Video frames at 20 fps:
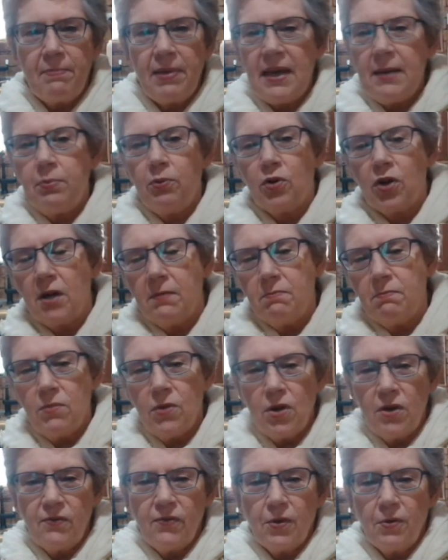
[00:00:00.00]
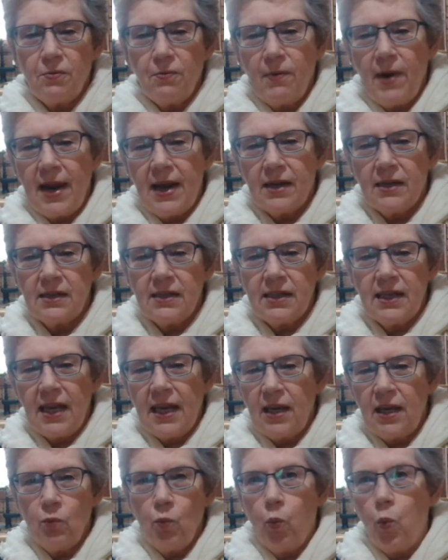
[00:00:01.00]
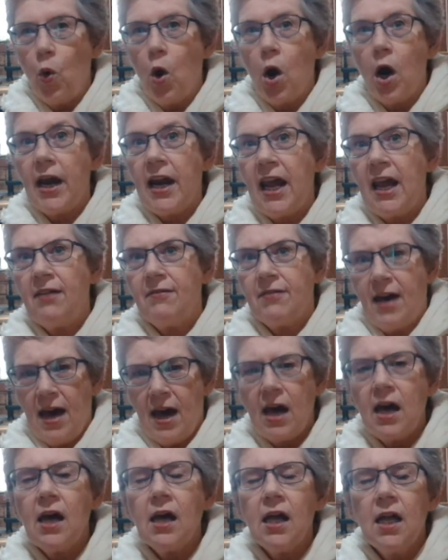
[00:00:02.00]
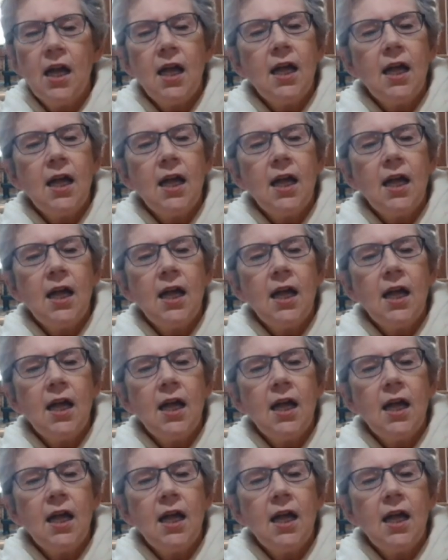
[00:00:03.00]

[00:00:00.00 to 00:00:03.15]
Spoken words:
people can move around again, whatever.